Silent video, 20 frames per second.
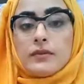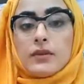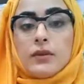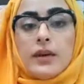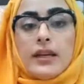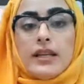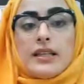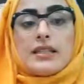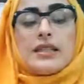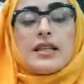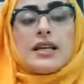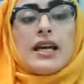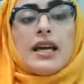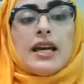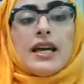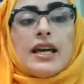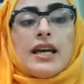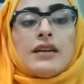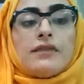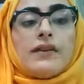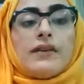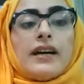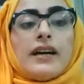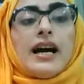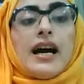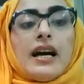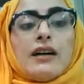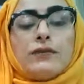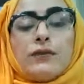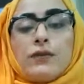if I
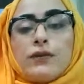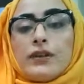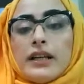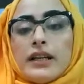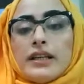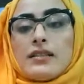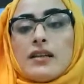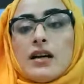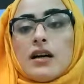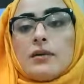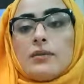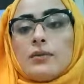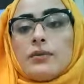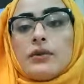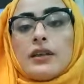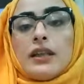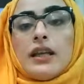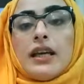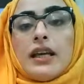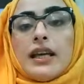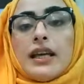have, for example,